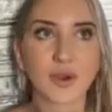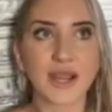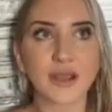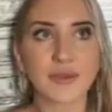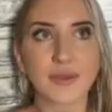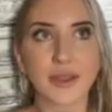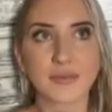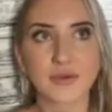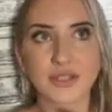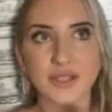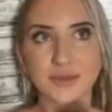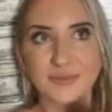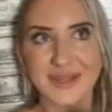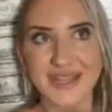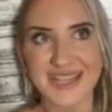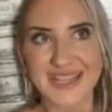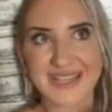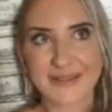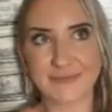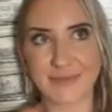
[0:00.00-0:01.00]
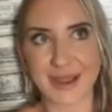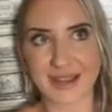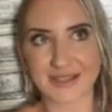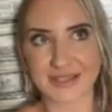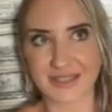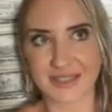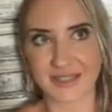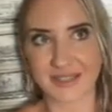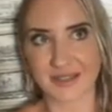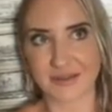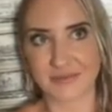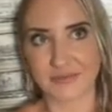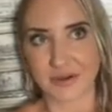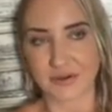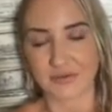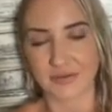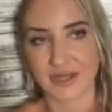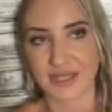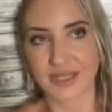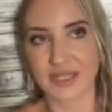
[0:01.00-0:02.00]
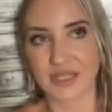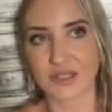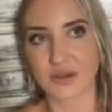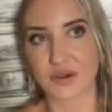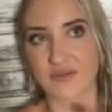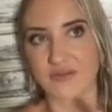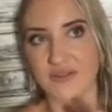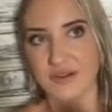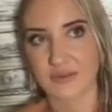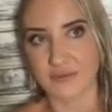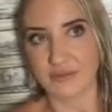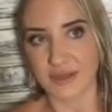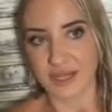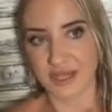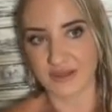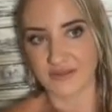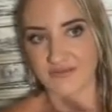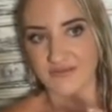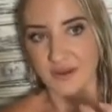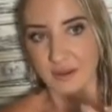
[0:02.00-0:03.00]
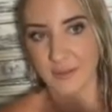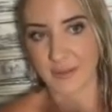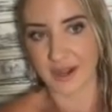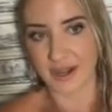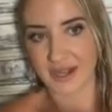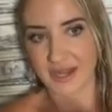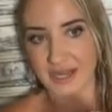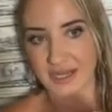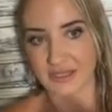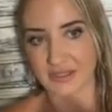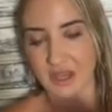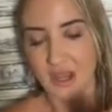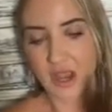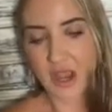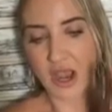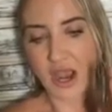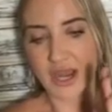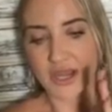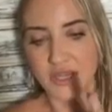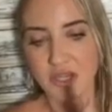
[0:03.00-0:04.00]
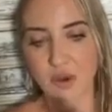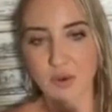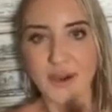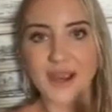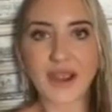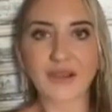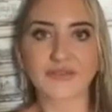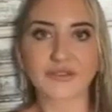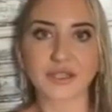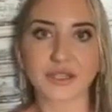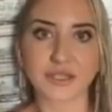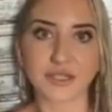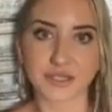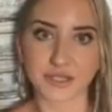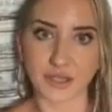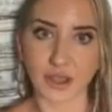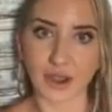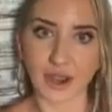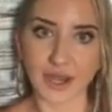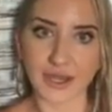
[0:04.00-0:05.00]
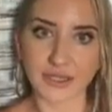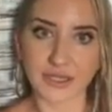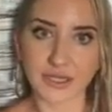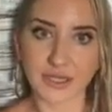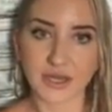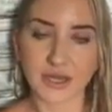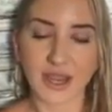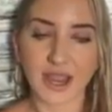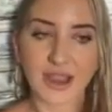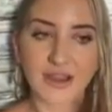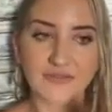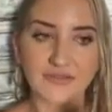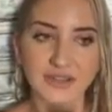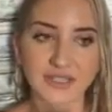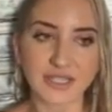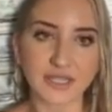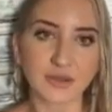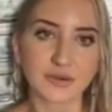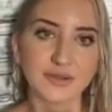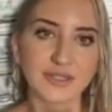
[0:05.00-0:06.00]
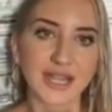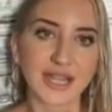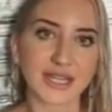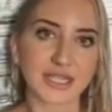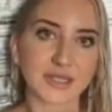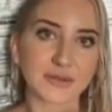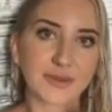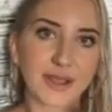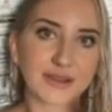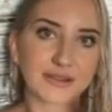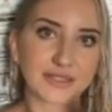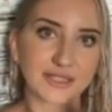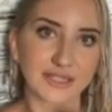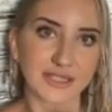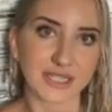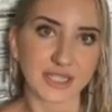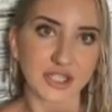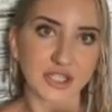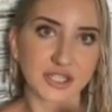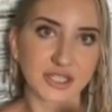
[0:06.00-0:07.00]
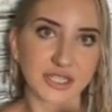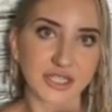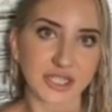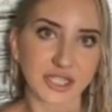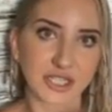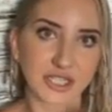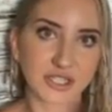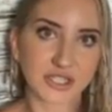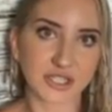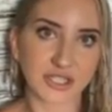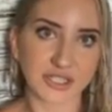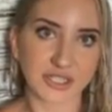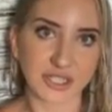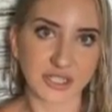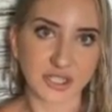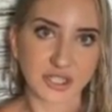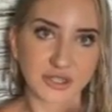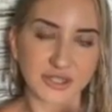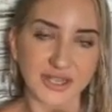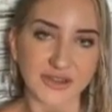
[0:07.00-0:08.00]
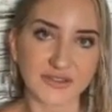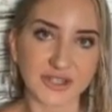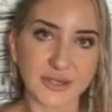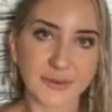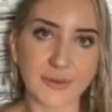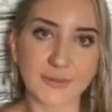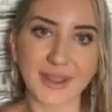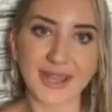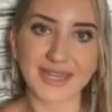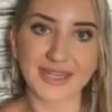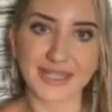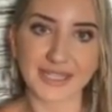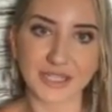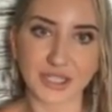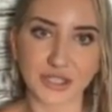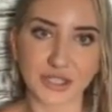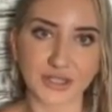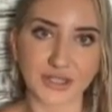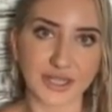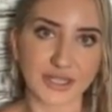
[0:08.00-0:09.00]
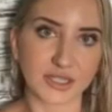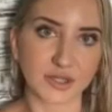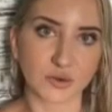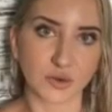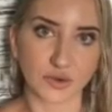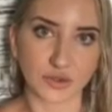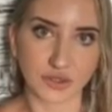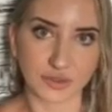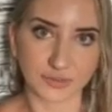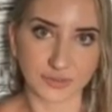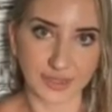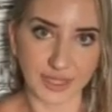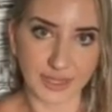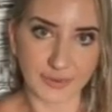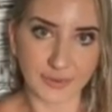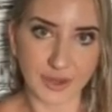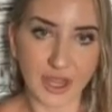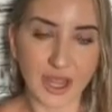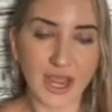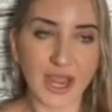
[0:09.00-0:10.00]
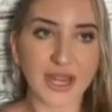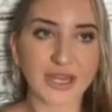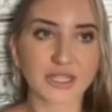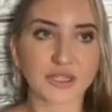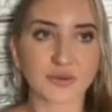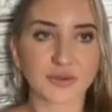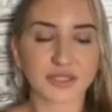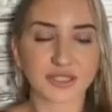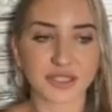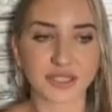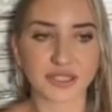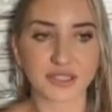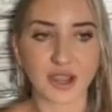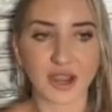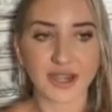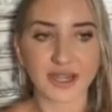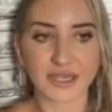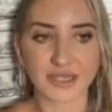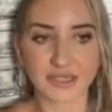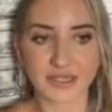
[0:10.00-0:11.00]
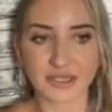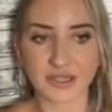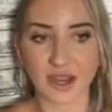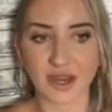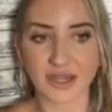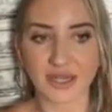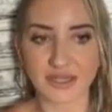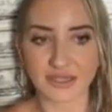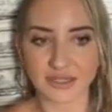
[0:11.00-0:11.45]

The way I'm able to be in the masculine but really soften and be in the feminine is I know I have to decide. Every single day it's about decision, because every time I make a decision, that's a quantum leap. And so it's deciding. The